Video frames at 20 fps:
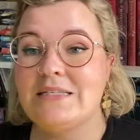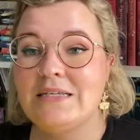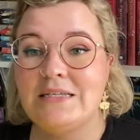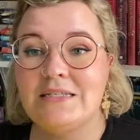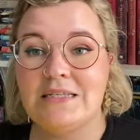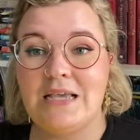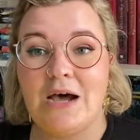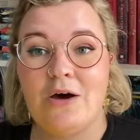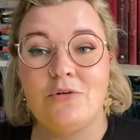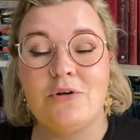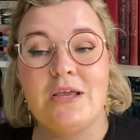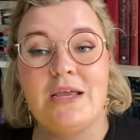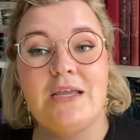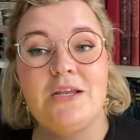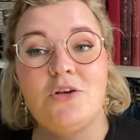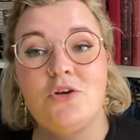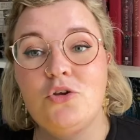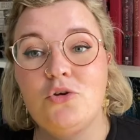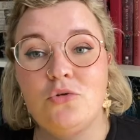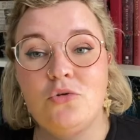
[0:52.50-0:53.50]
that sends out a
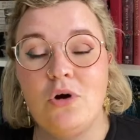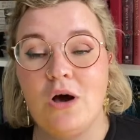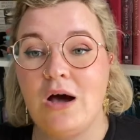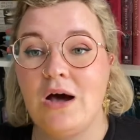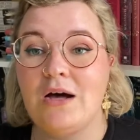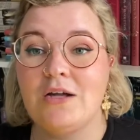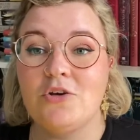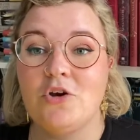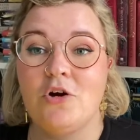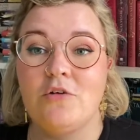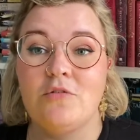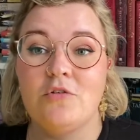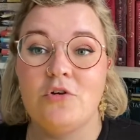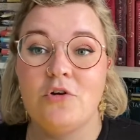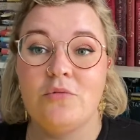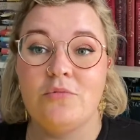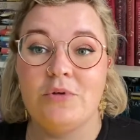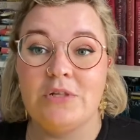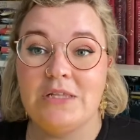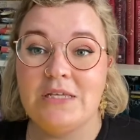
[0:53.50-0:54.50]
new
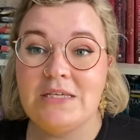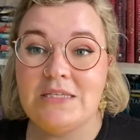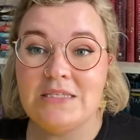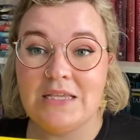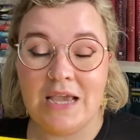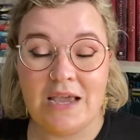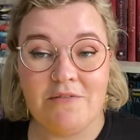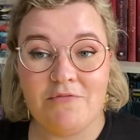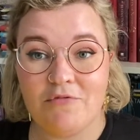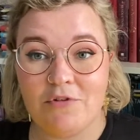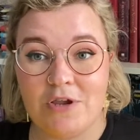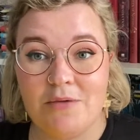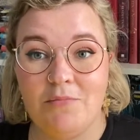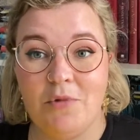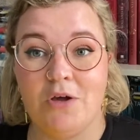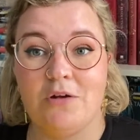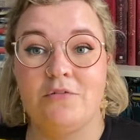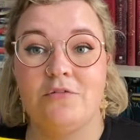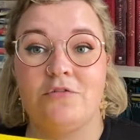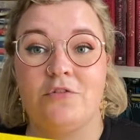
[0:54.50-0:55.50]
hardcover release every
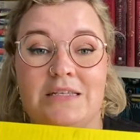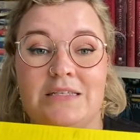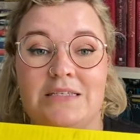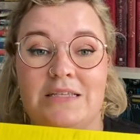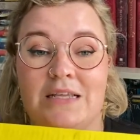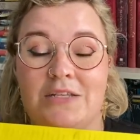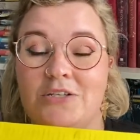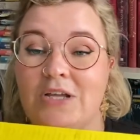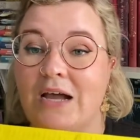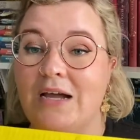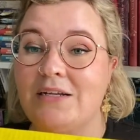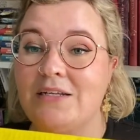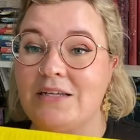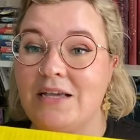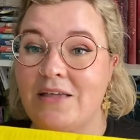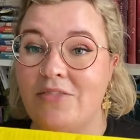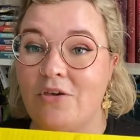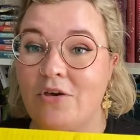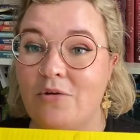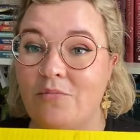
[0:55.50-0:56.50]
month. It's then tied
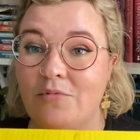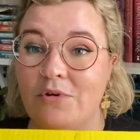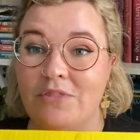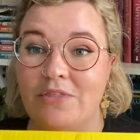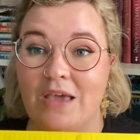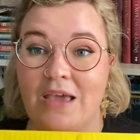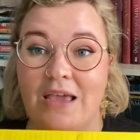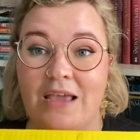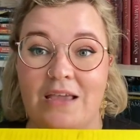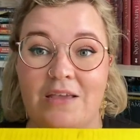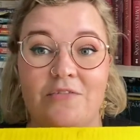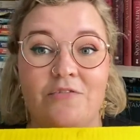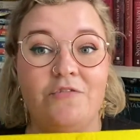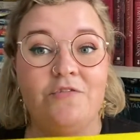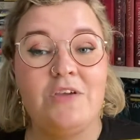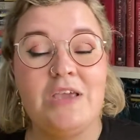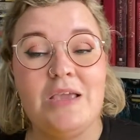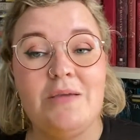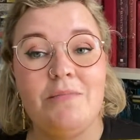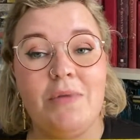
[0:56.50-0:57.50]
together with a
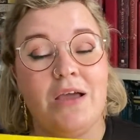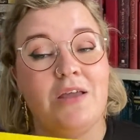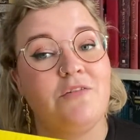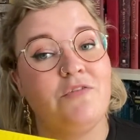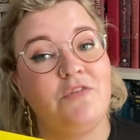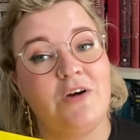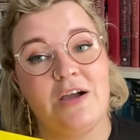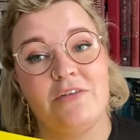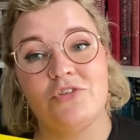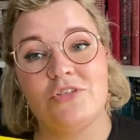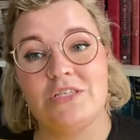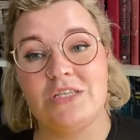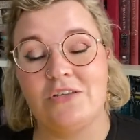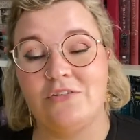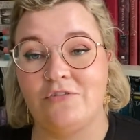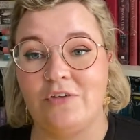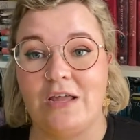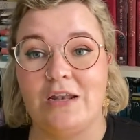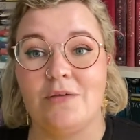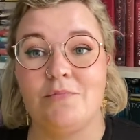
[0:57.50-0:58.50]
theme and 5 to 6
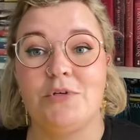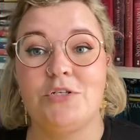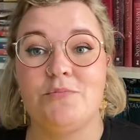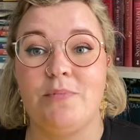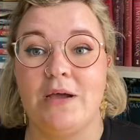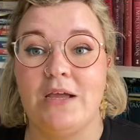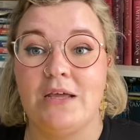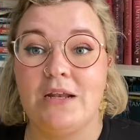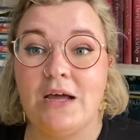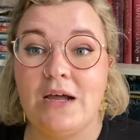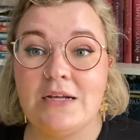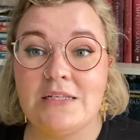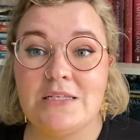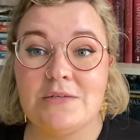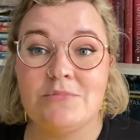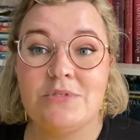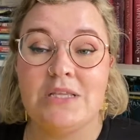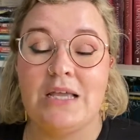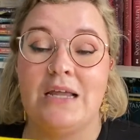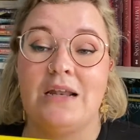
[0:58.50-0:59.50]
fandom-inspired
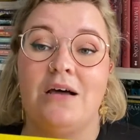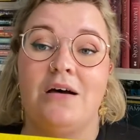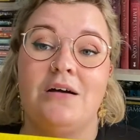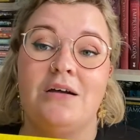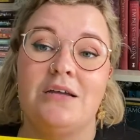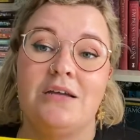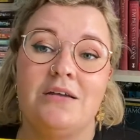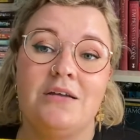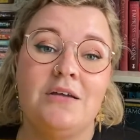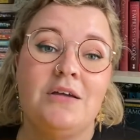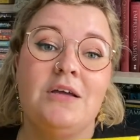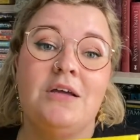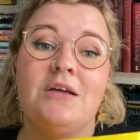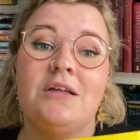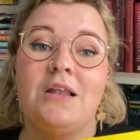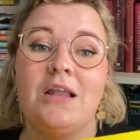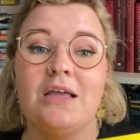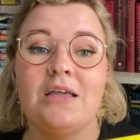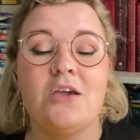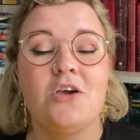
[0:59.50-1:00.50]
items that are
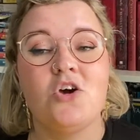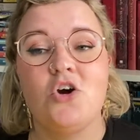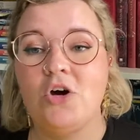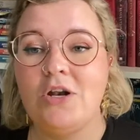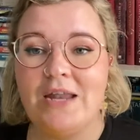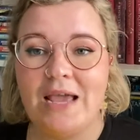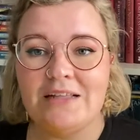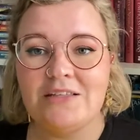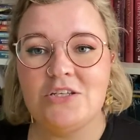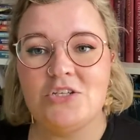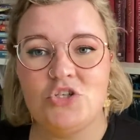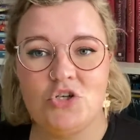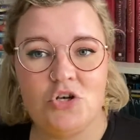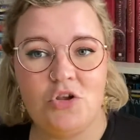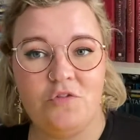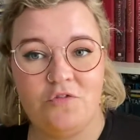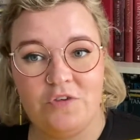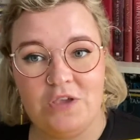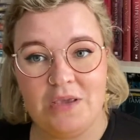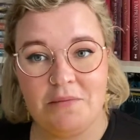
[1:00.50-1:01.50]
like connected to the
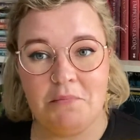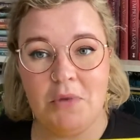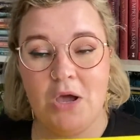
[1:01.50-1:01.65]
theme